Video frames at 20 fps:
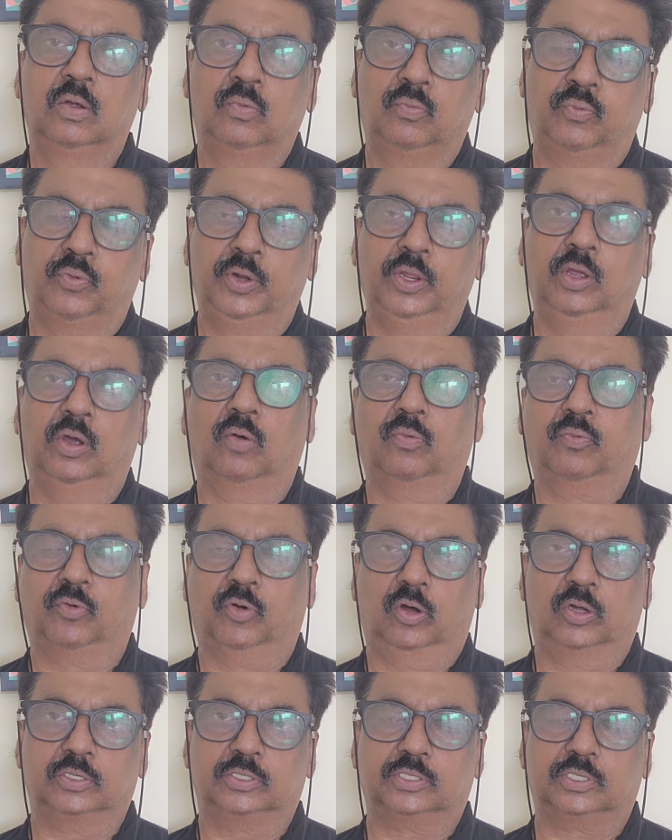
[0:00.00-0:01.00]
free of
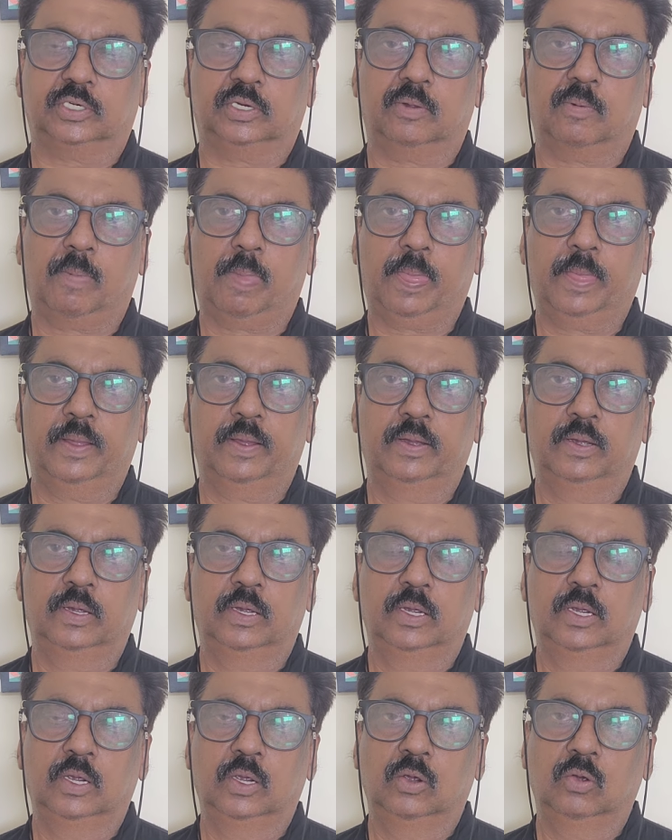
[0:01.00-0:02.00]
cost.
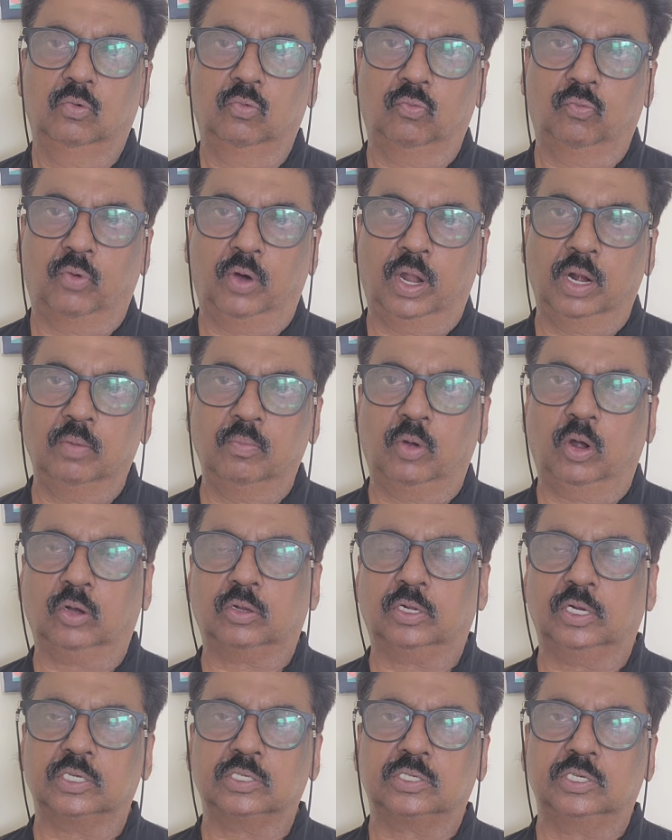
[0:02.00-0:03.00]
One
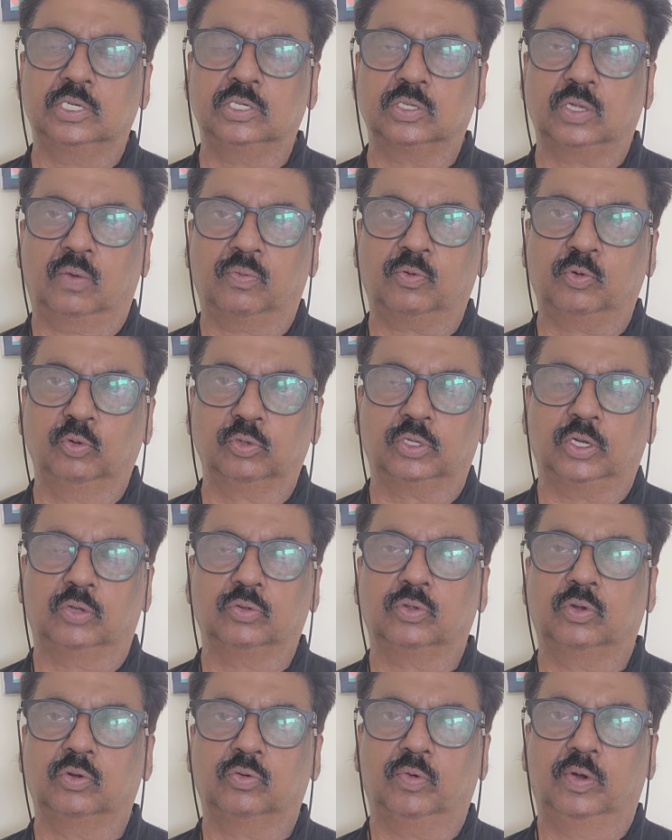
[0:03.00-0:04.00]
mock test is of
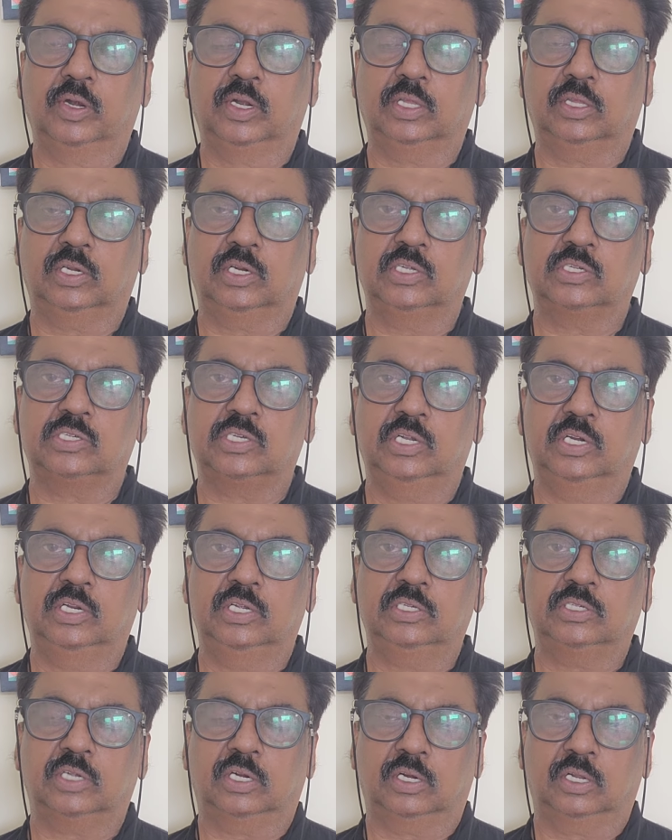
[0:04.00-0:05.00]
2023
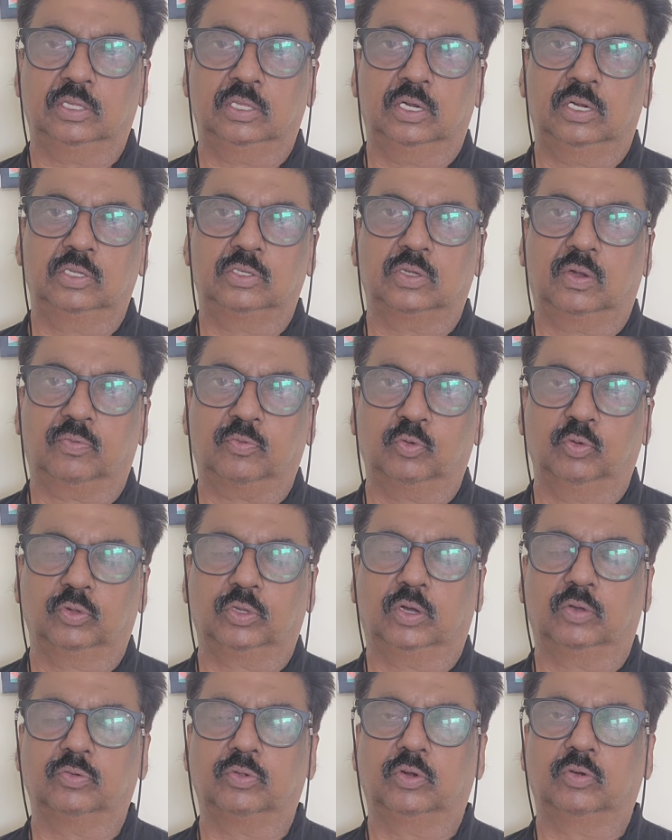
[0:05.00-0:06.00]
series, another is of
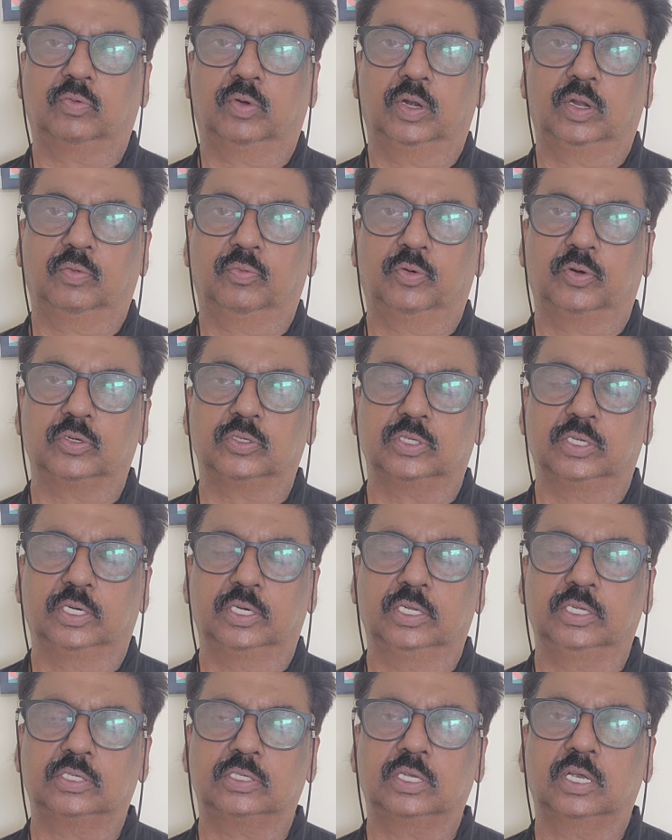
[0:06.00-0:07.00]
2024
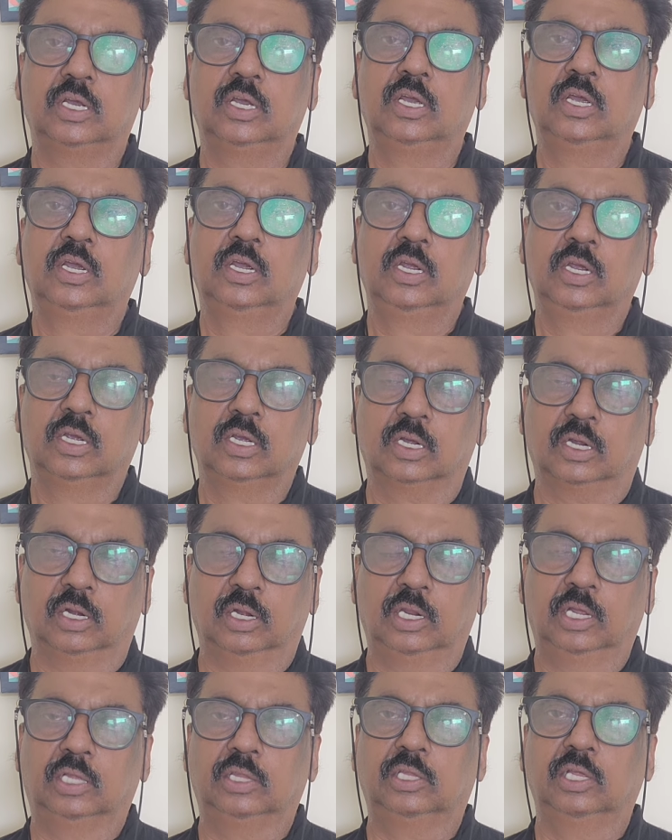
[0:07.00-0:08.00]
series.
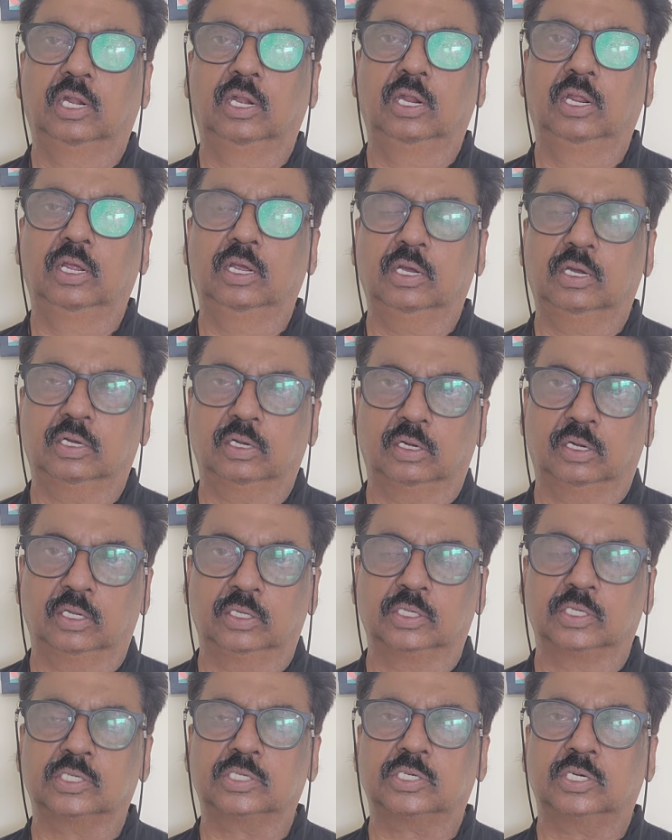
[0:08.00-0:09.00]
Click the link,
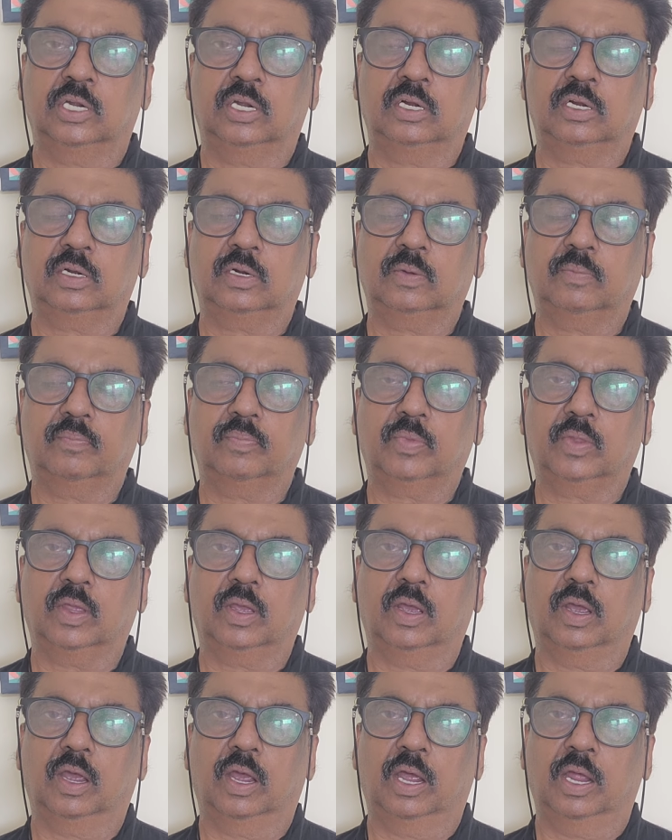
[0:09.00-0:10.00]
register
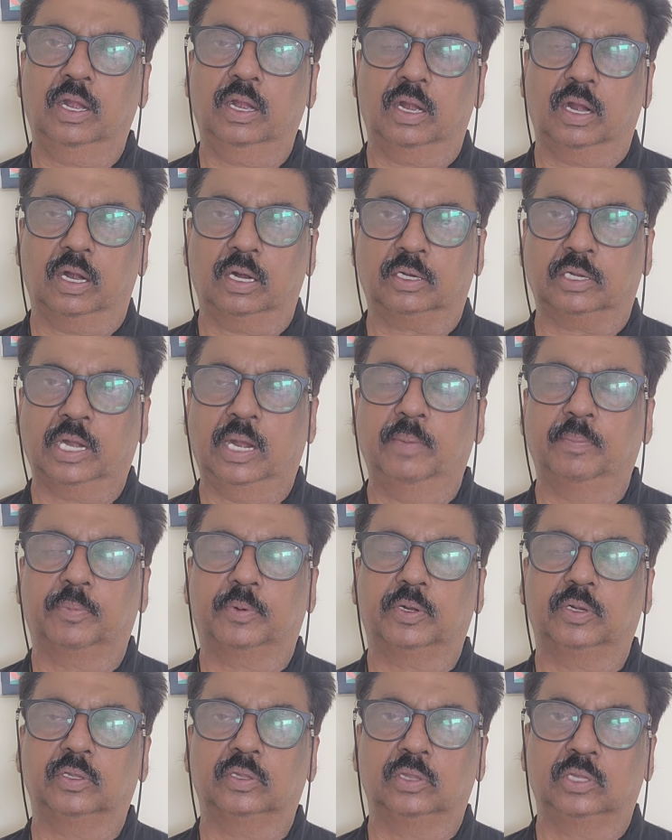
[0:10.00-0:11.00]
and
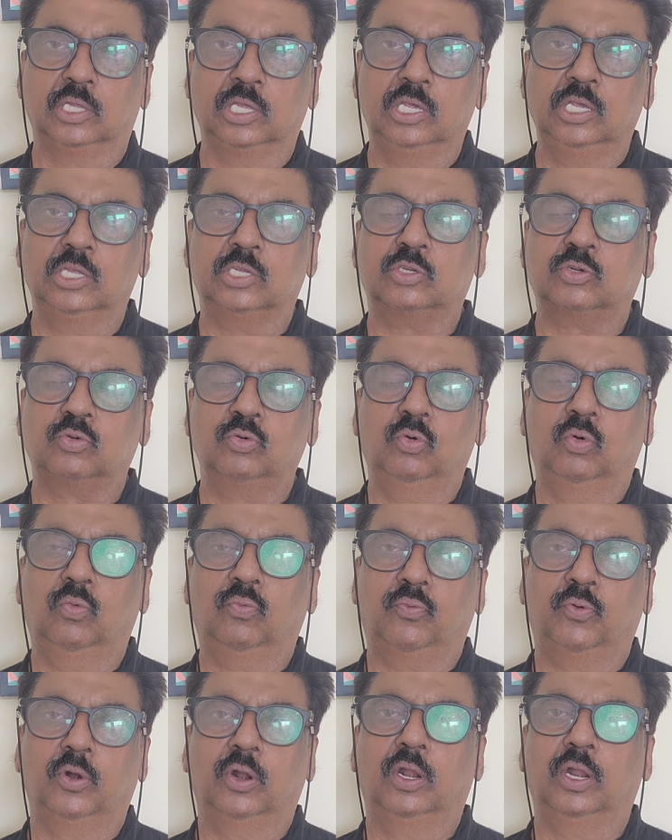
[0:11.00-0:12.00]
attempt these 2
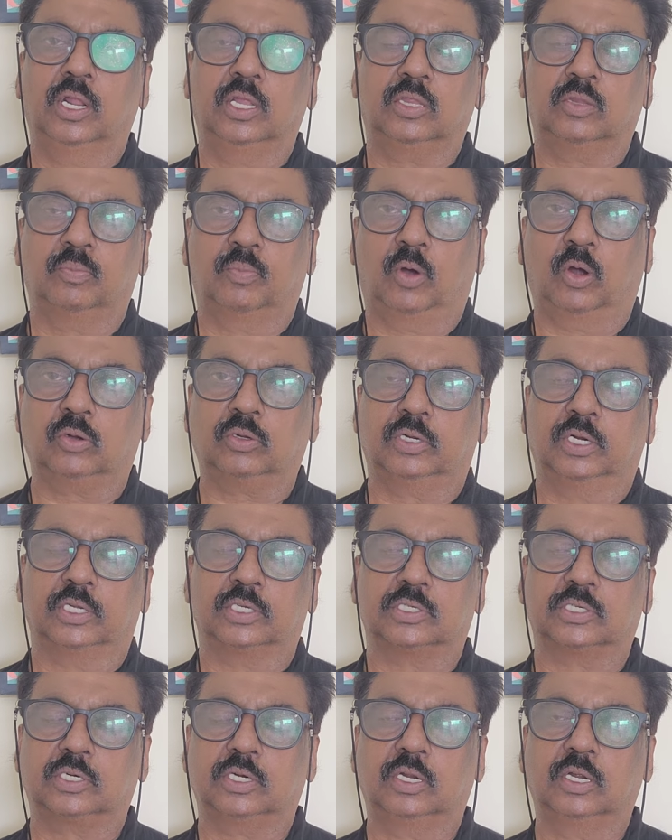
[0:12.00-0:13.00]
full-length mock
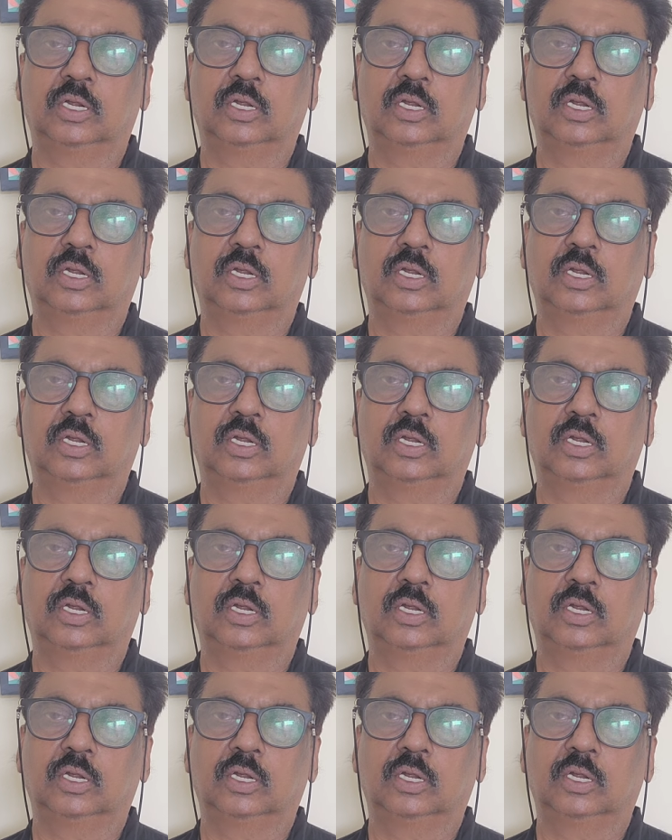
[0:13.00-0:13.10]
tests